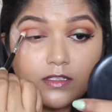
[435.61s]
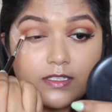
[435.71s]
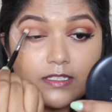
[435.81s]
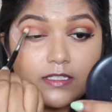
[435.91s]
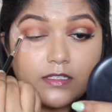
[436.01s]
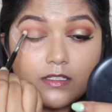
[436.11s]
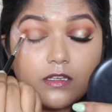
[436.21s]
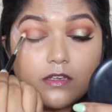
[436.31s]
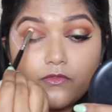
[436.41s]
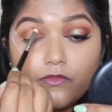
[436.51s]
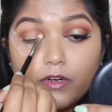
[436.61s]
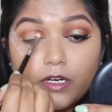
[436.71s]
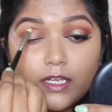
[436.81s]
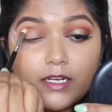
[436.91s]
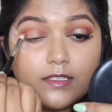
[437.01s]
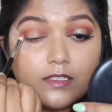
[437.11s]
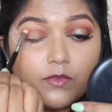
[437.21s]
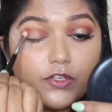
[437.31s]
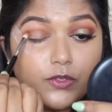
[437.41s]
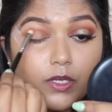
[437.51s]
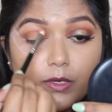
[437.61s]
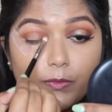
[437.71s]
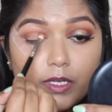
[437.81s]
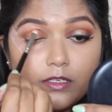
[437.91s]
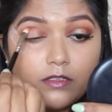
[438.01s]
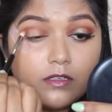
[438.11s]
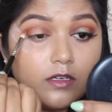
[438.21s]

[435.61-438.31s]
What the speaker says: This really similar to that one.